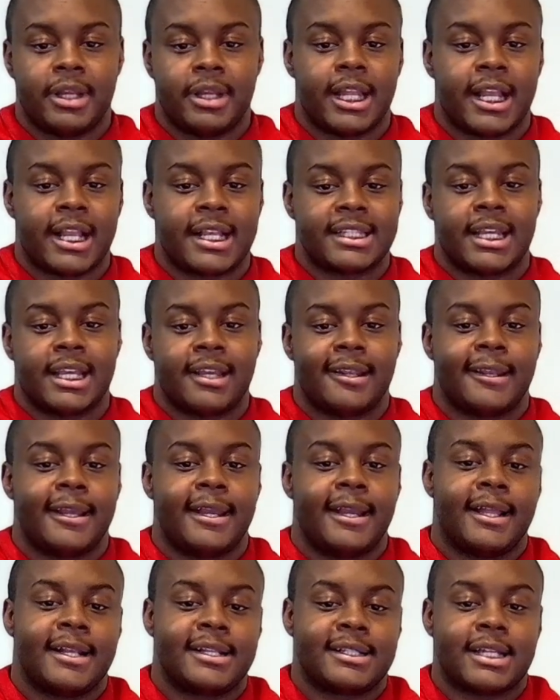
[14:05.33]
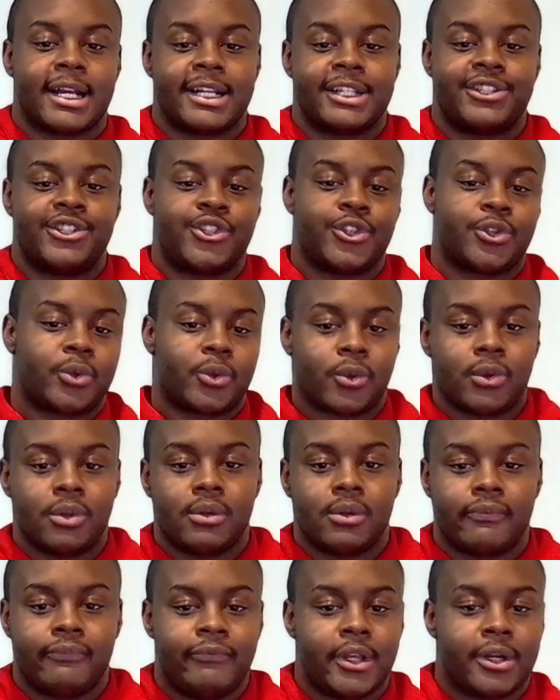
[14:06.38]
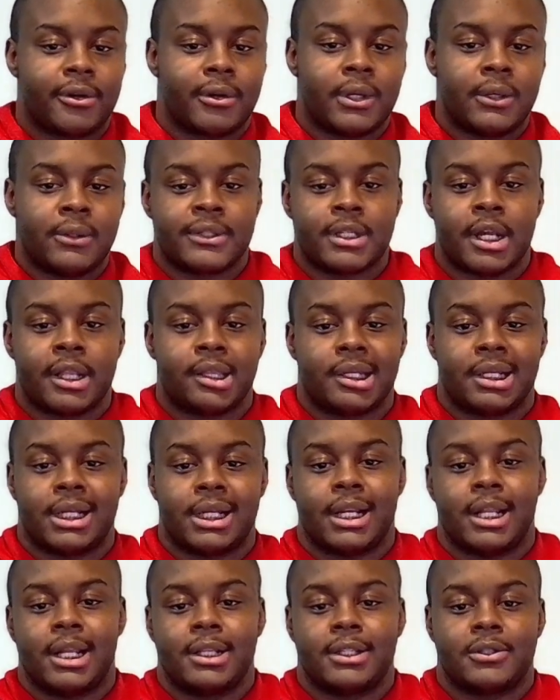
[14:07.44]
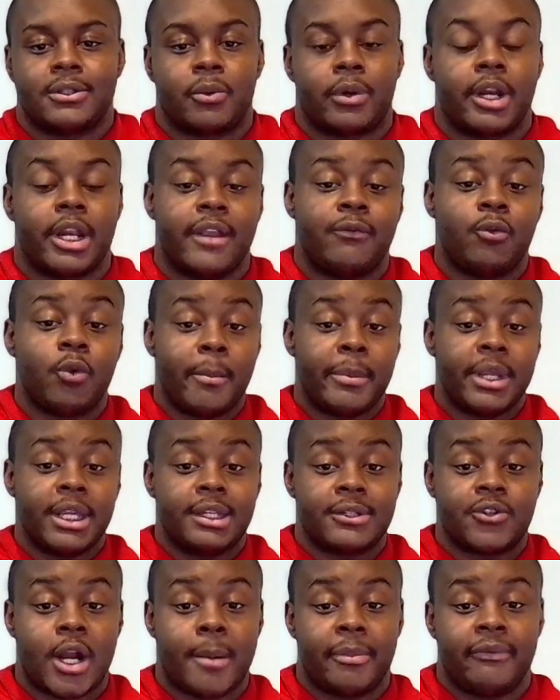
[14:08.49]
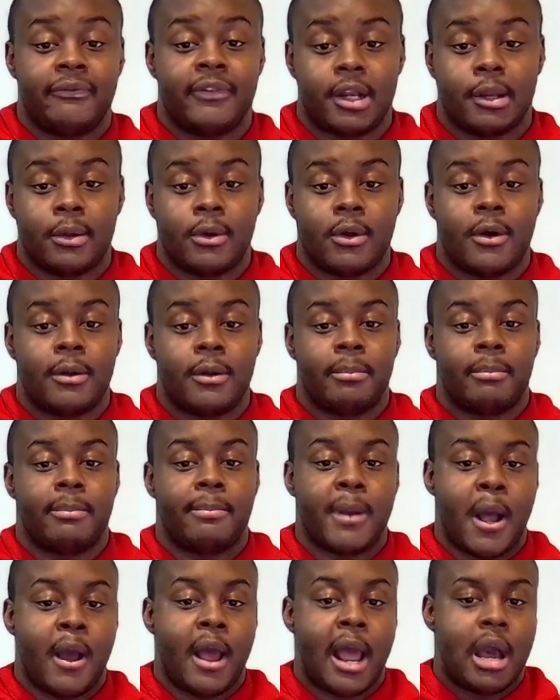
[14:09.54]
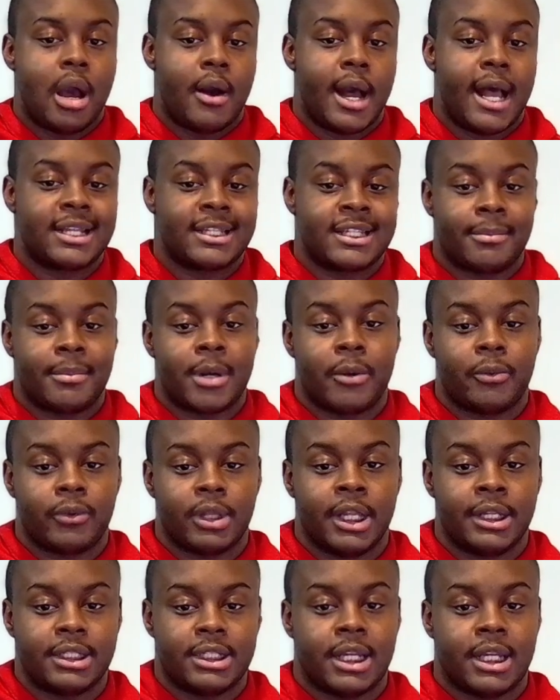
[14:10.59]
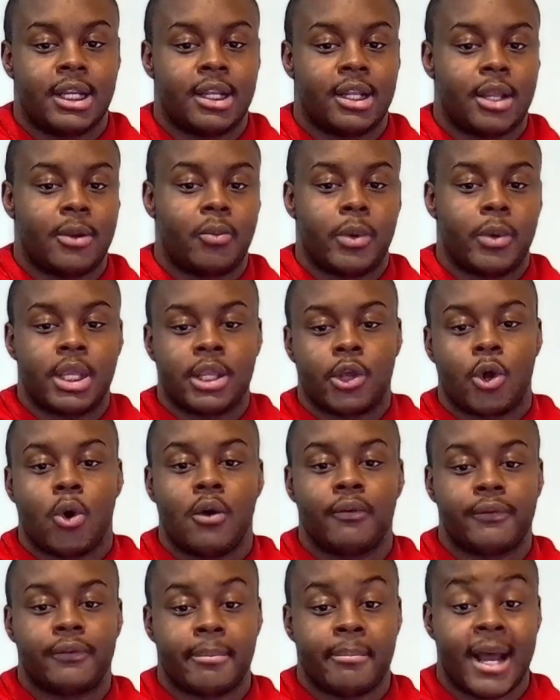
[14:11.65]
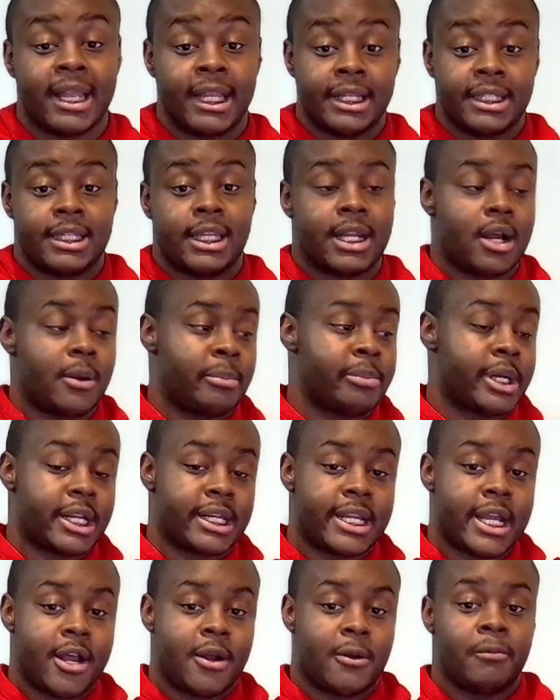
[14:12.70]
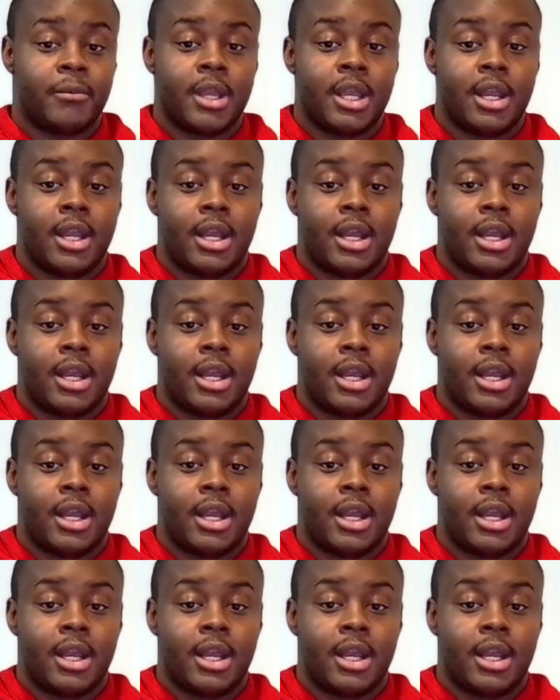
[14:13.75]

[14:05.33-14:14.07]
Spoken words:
Like I said, there's a lot of general videos out there. So where if you want me to drop a video on how I set up my LinkedIn and we can go over my LinkedIn, I'll break it down.